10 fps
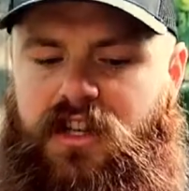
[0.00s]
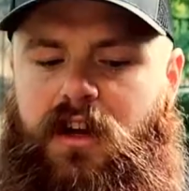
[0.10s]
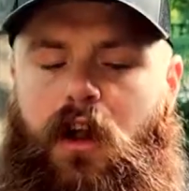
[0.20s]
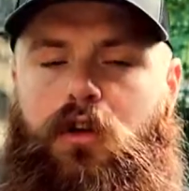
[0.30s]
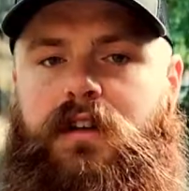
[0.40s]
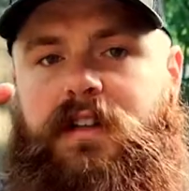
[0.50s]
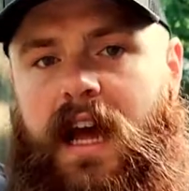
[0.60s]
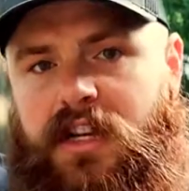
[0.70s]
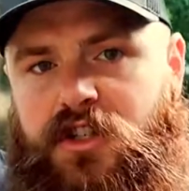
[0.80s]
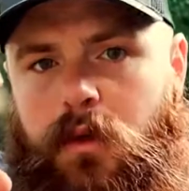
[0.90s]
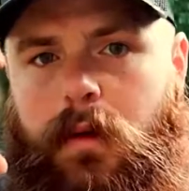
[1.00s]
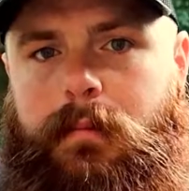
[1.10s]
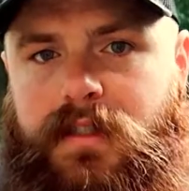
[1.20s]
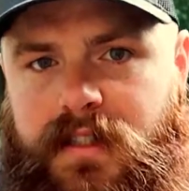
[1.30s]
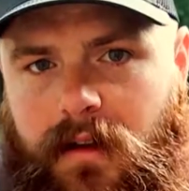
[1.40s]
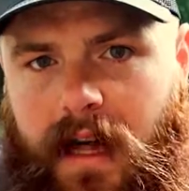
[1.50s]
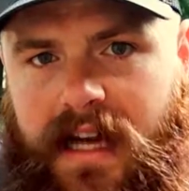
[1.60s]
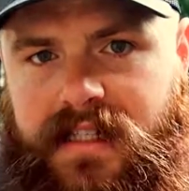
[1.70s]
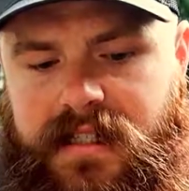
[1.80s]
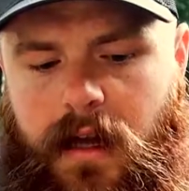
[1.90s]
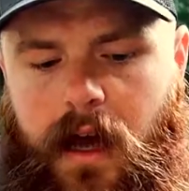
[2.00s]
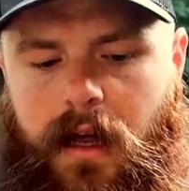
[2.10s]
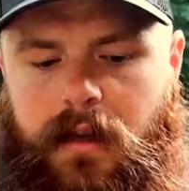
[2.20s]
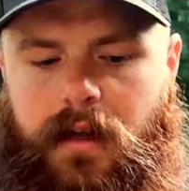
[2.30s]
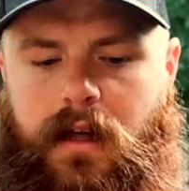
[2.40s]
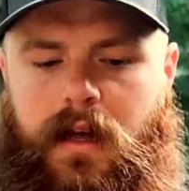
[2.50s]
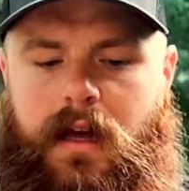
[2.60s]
in color and texture when he puts the glasses on,